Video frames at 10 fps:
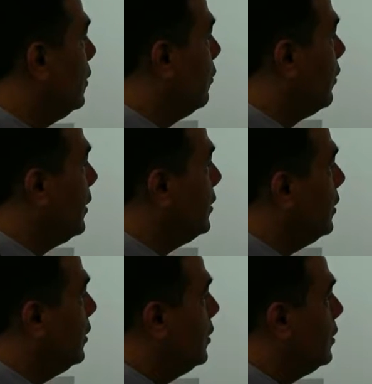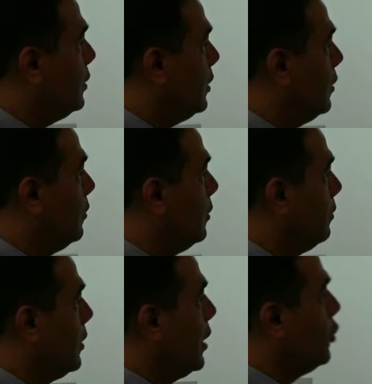all right. So
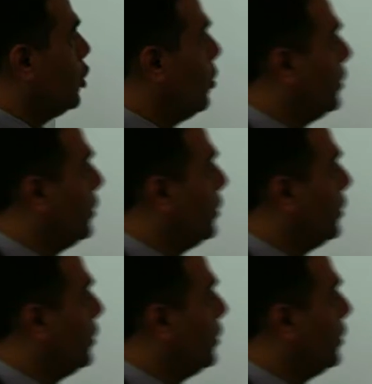and you know